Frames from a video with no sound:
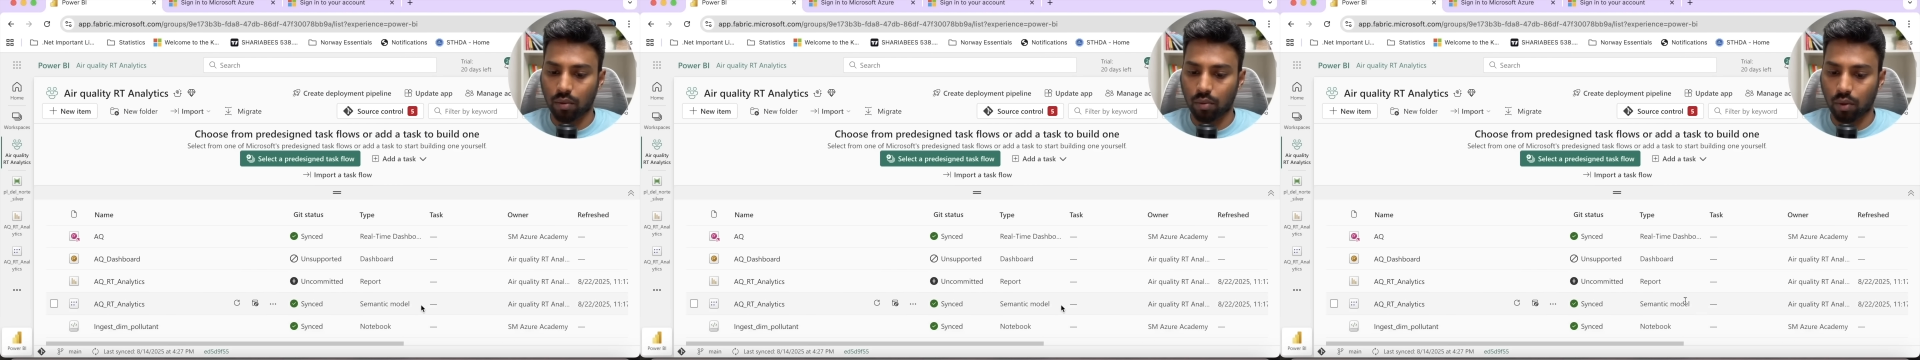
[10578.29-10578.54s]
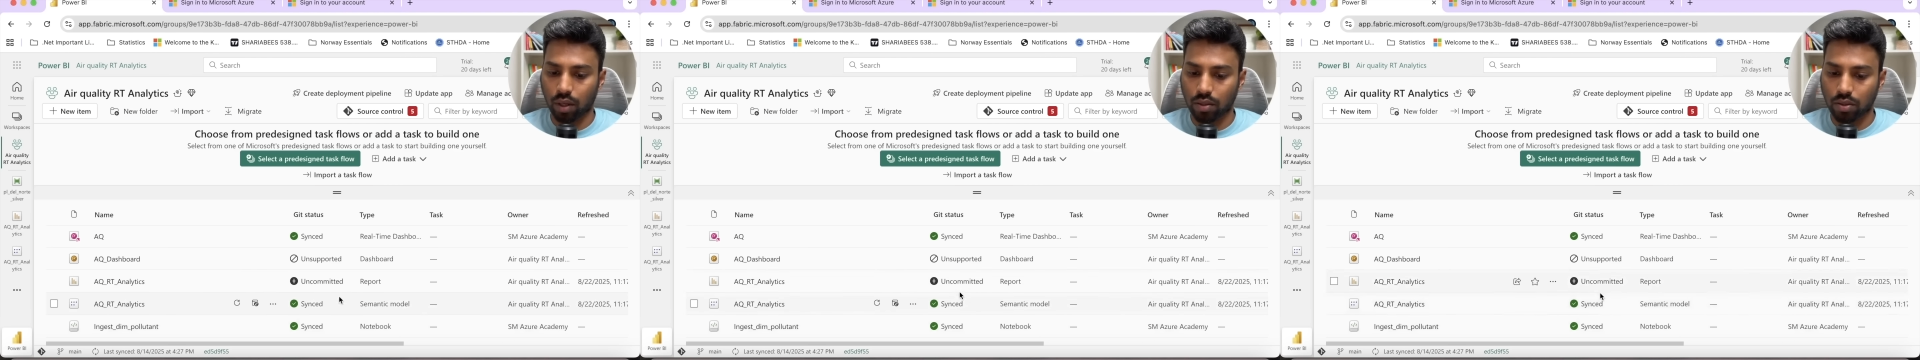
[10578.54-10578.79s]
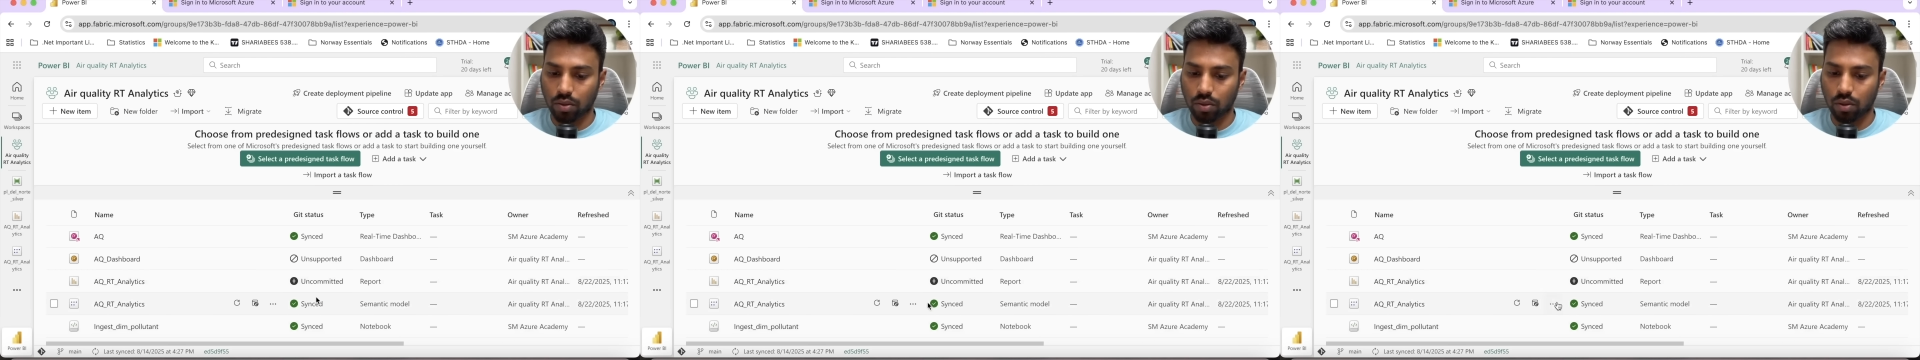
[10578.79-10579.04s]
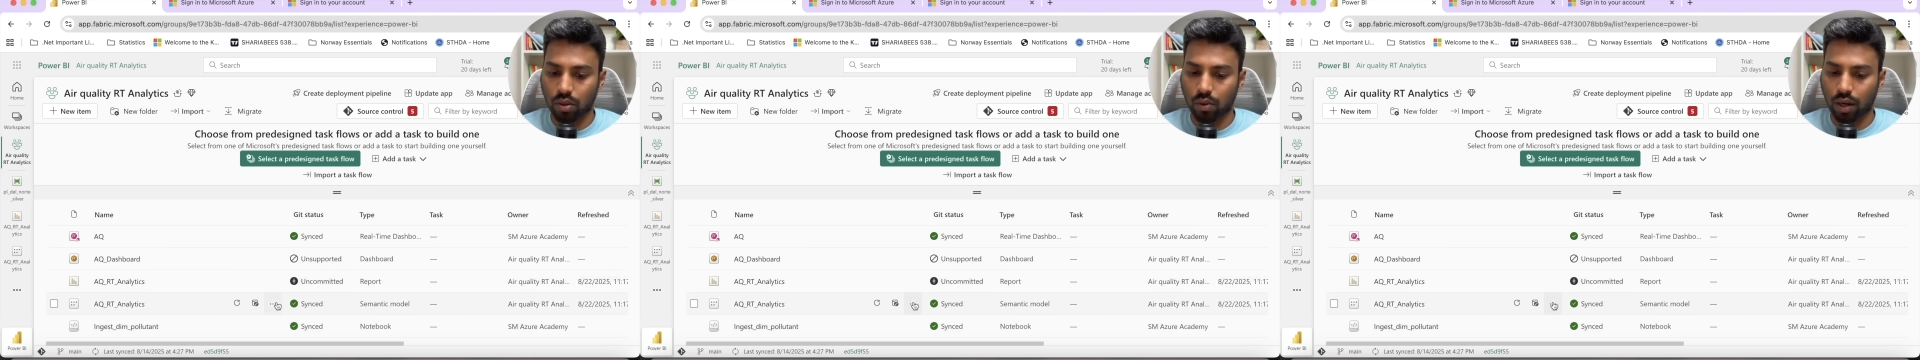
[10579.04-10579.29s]
Okay,
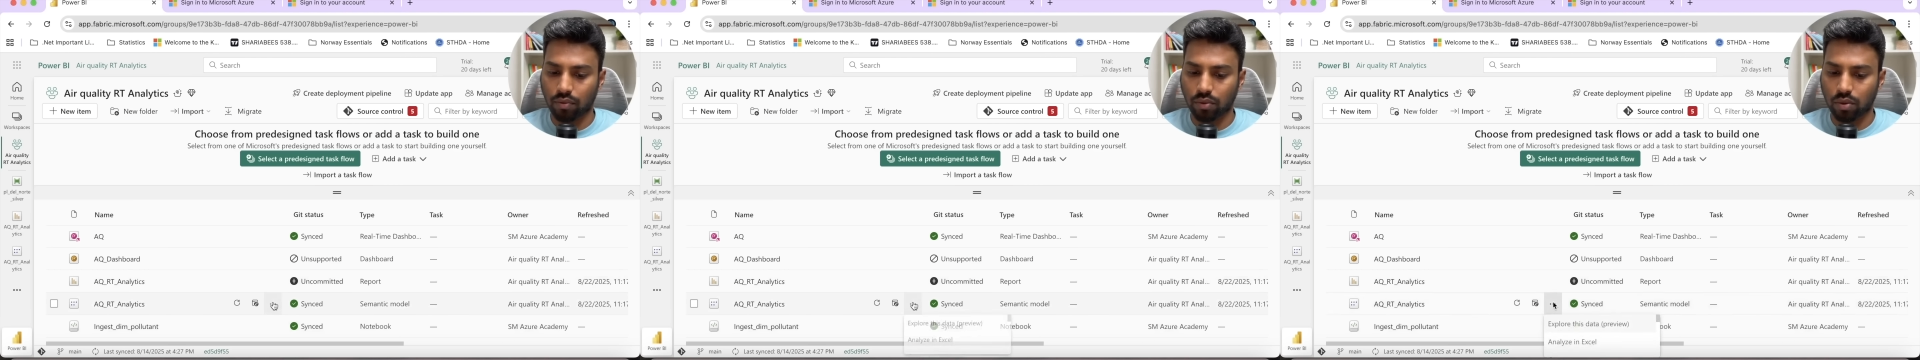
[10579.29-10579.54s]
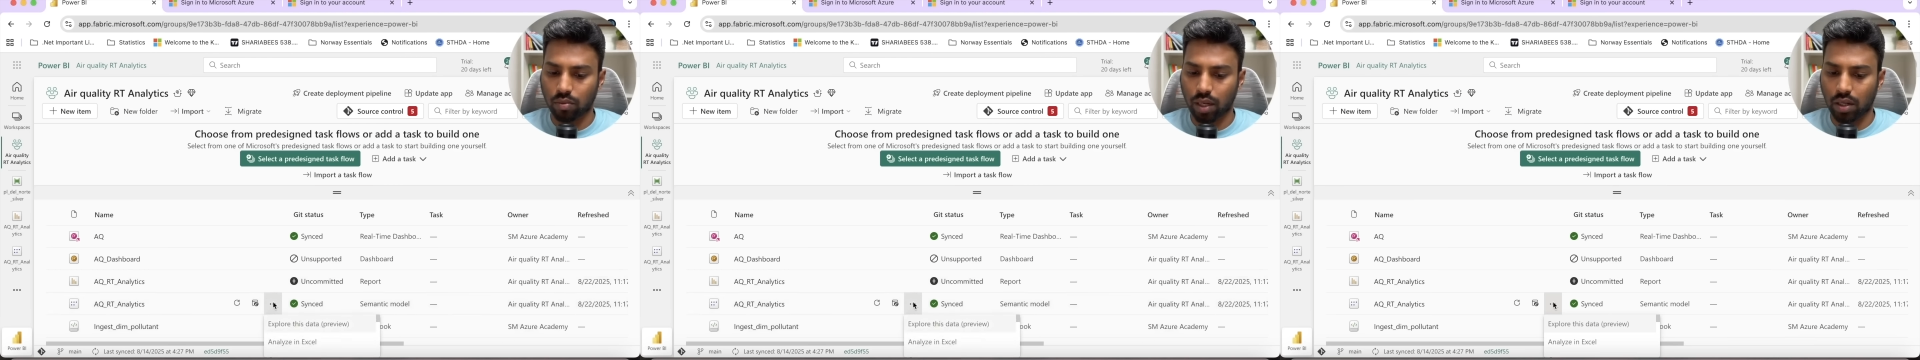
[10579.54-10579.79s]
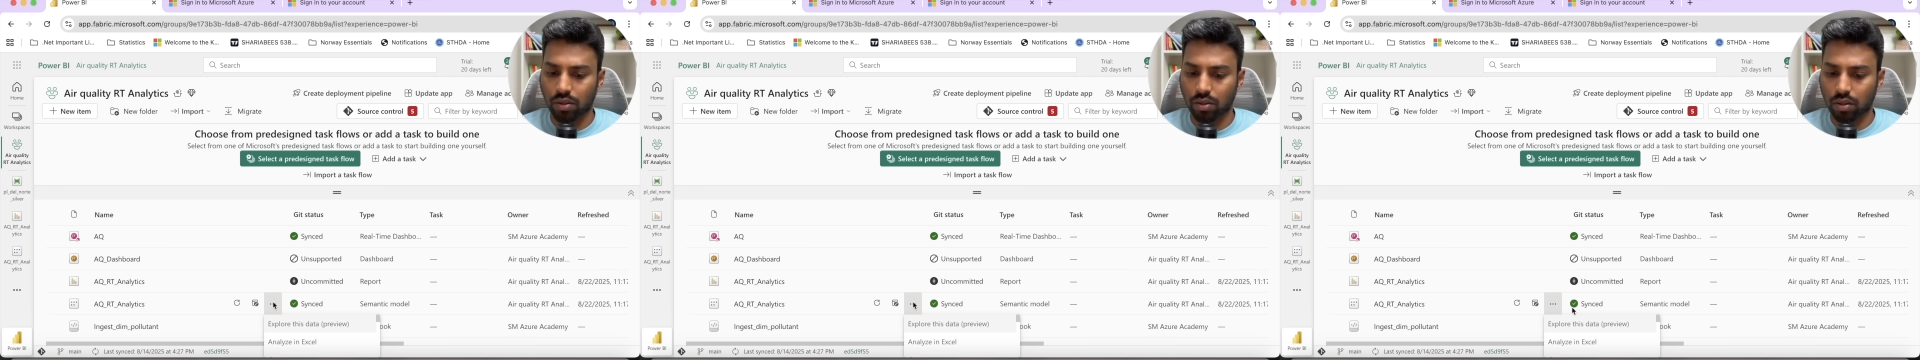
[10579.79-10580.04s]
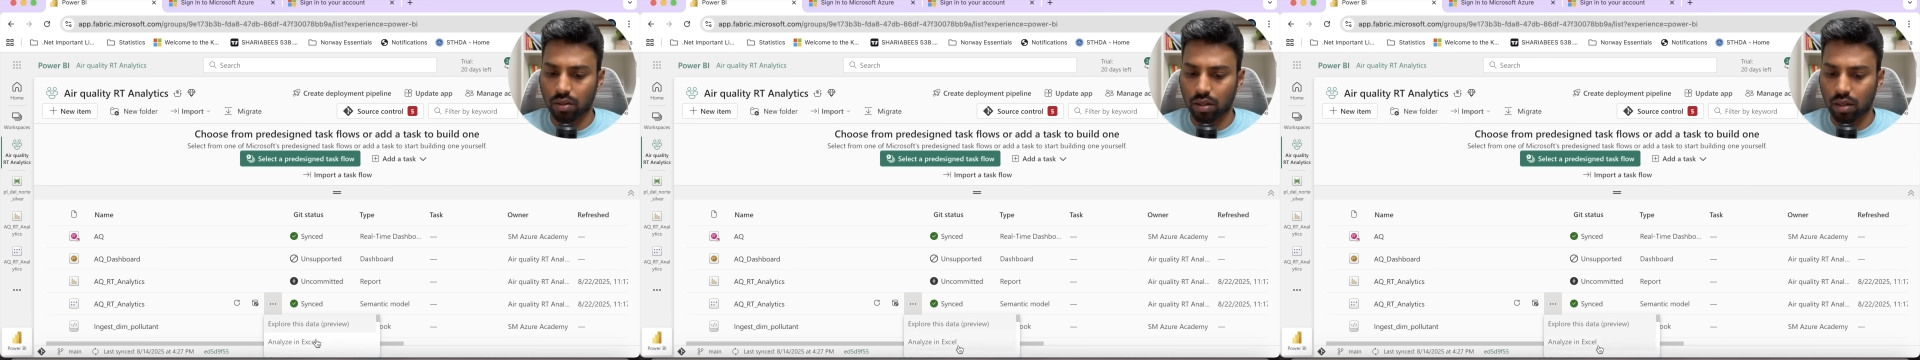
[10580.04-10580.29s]
so you have to make
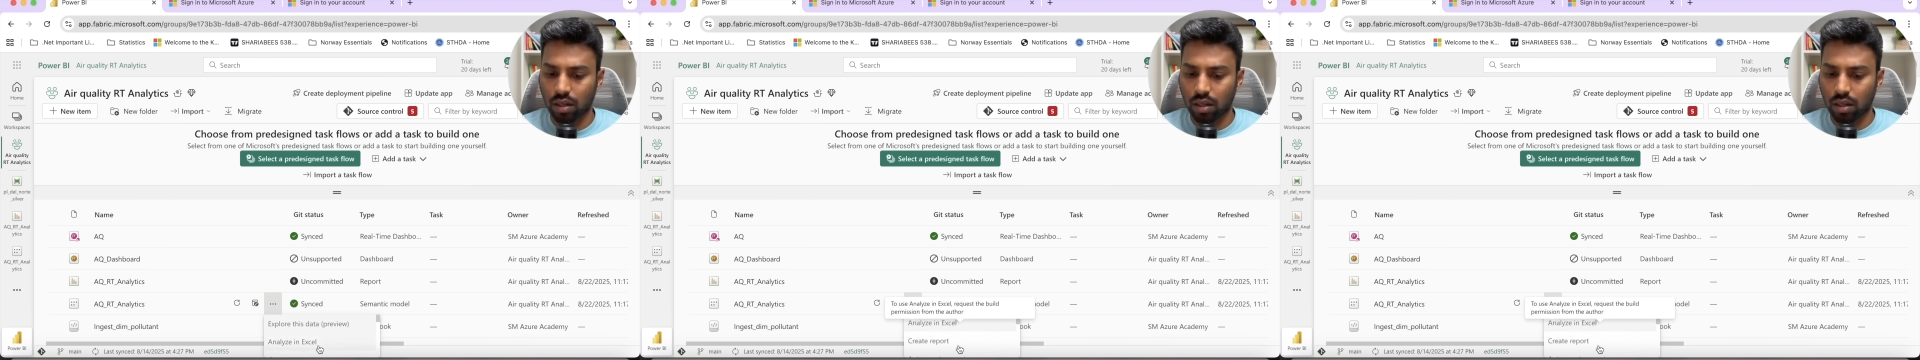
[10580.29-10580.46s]
sure